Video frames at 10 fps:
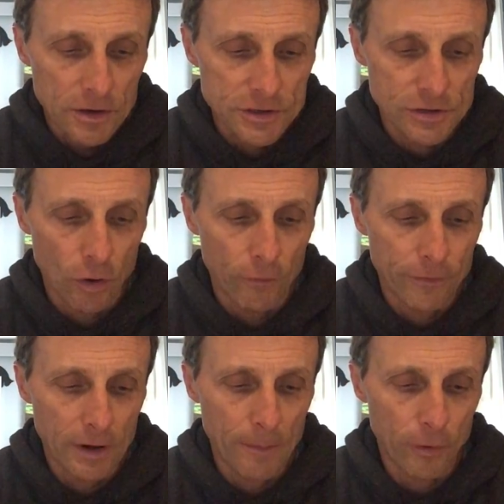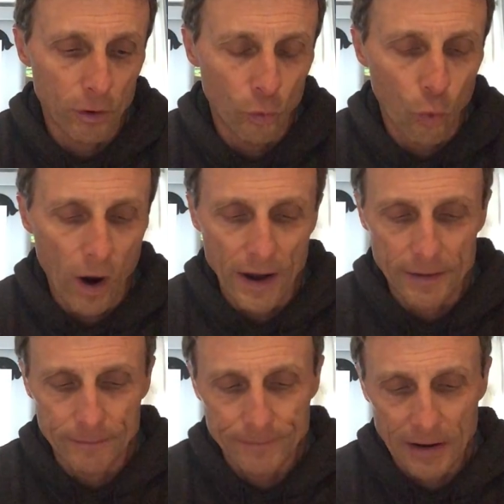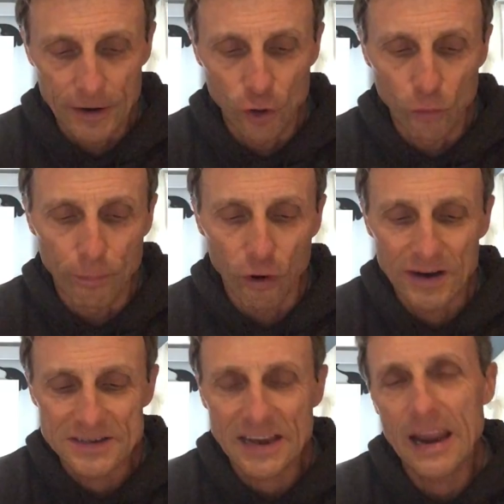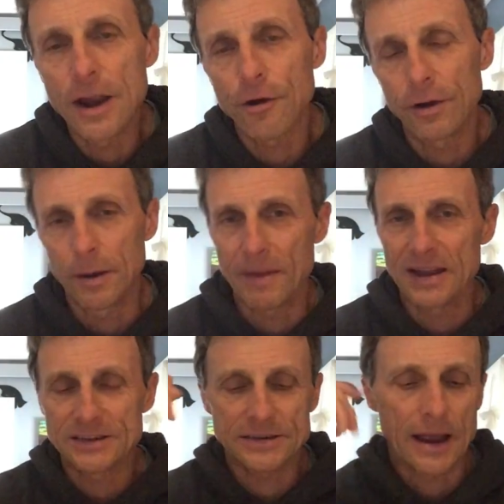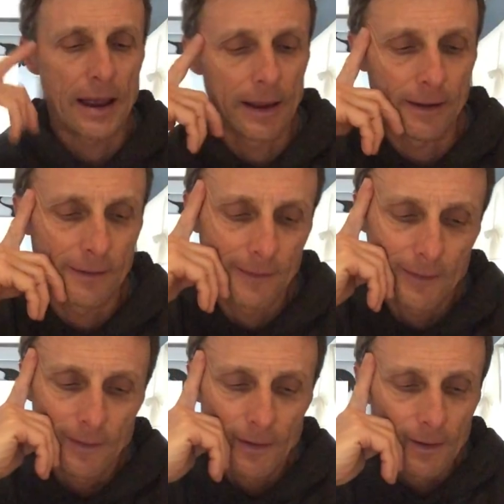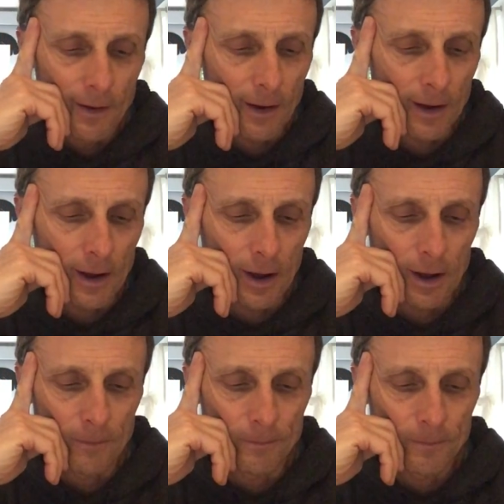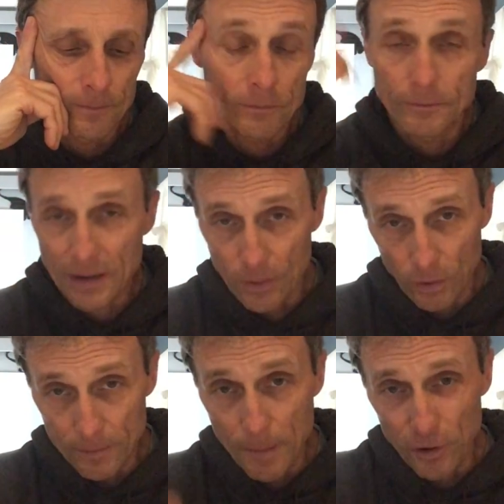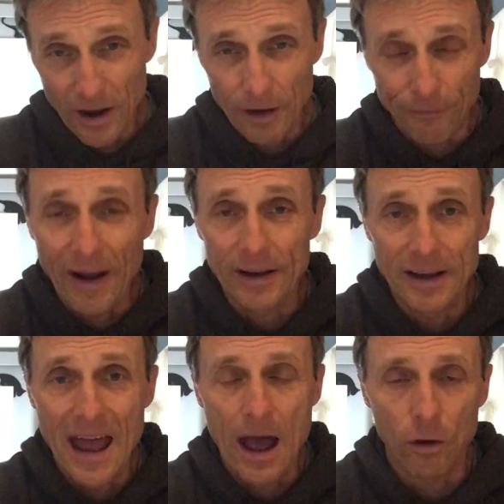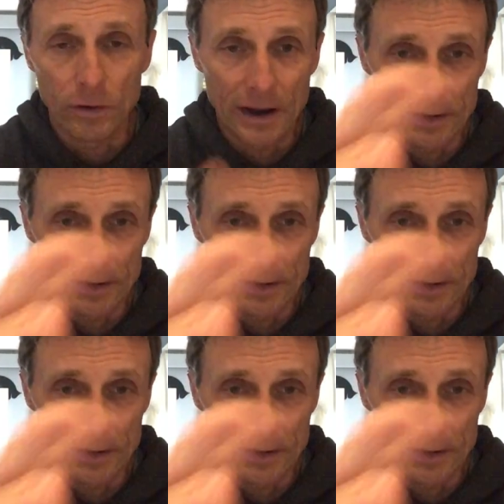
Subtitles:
So for number 1, a new book is here, you might say, by the way, remember, you got to find a noun and